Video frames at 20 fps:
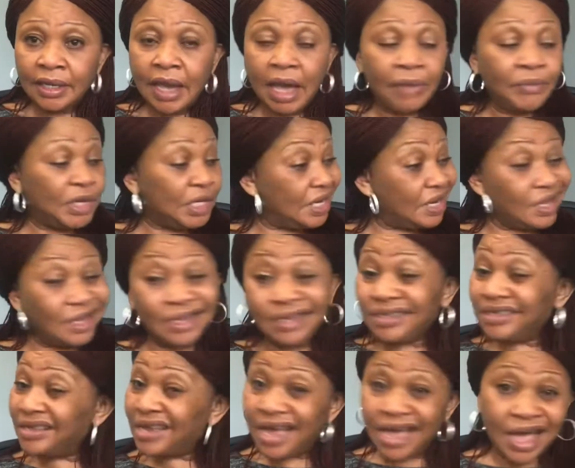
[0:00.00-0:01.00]
I mean, he
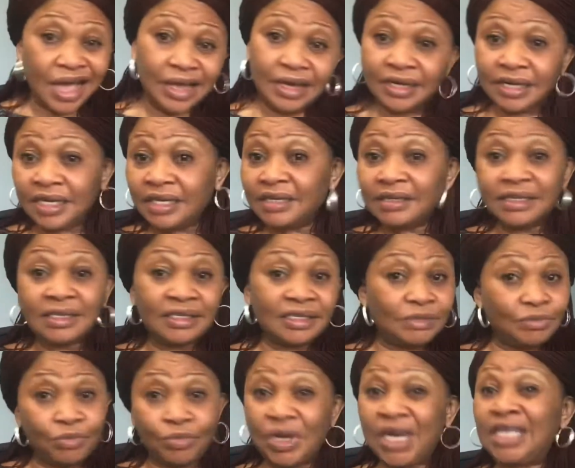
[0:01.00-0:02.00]
is hard.
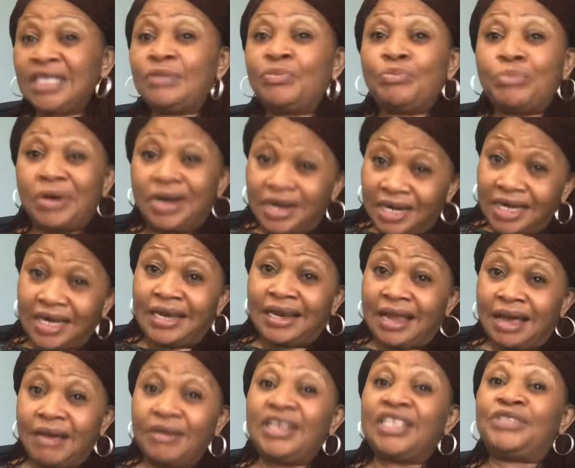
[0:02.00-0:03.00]
It's burning
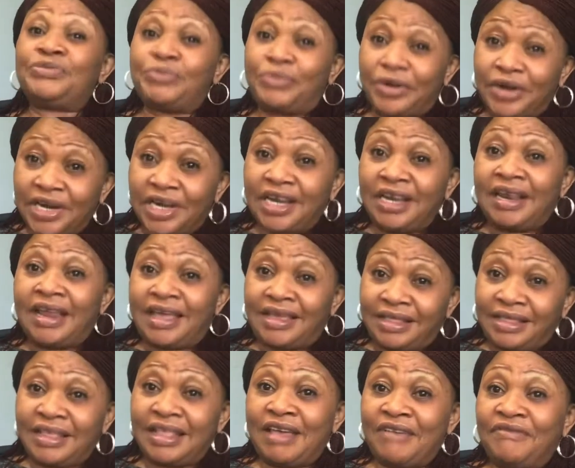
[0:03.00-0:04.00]
now. It's burning like
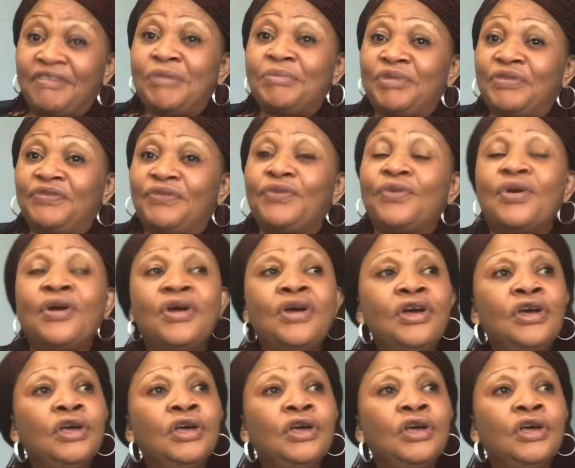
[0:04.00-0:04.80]
never before.